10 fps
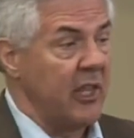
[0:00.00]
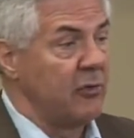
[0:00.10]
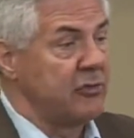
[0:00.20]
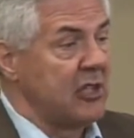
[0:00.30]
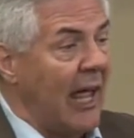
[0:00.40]

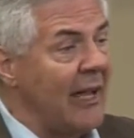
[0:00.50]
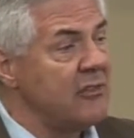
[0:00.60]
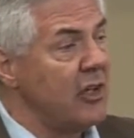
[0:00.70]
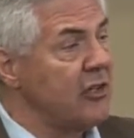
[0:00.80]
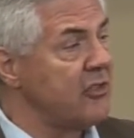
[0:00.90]
Those
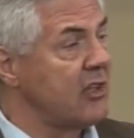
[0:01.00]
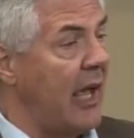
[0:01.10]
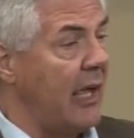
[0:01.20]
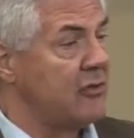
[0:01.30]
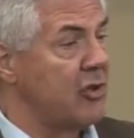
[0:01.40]
blinds are
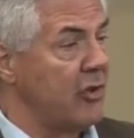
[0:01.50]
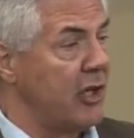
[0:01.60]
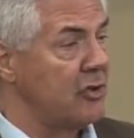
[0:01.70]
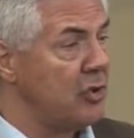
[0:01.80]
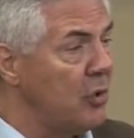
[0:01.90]
designed so
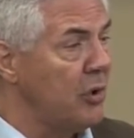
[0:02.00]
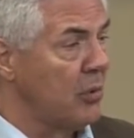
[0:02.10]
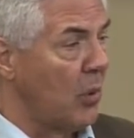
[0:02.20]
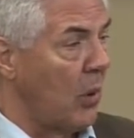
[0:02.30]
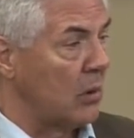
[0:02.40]
that a two
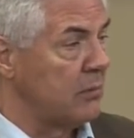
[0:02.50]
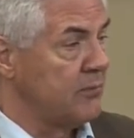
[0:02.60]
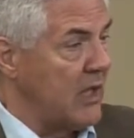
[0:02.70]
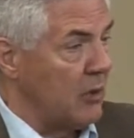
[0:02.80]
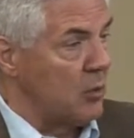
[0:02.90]
year
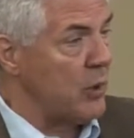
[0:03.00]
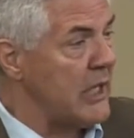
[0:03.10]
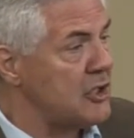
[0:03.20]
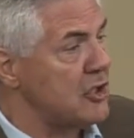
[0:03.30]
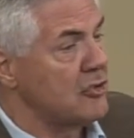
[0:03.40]
old can
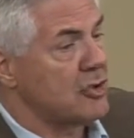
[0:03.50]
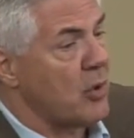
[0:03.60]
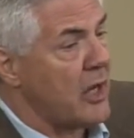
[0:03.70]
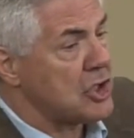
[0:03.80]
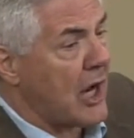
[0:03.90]
reach and
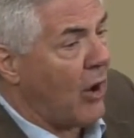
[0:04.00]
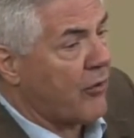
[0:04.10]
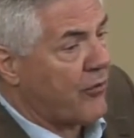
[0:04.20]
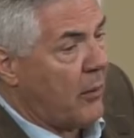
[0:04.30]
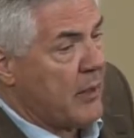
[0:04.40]
stretch
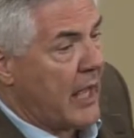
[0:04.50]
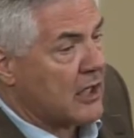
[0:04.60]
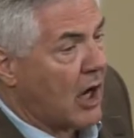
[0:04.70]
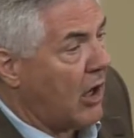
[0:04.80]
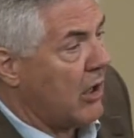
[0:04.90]
out from
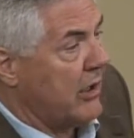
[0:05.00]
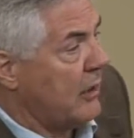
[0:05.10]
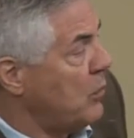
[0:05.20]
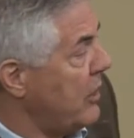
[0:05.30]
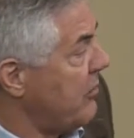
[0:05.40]
that cart
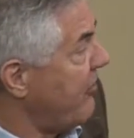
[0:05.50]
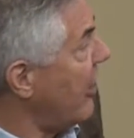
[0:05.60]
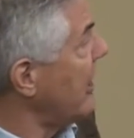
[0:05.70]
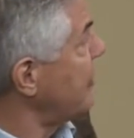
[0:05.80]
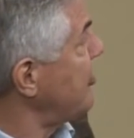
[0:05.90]
and with
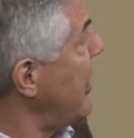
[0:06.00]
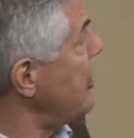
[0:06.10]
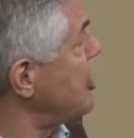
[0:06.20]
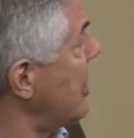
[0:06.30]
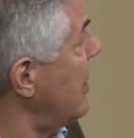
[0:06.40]
full
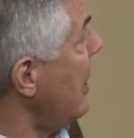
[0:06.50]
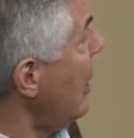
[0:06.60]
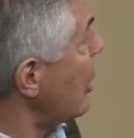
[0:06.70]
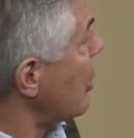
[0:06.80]
extension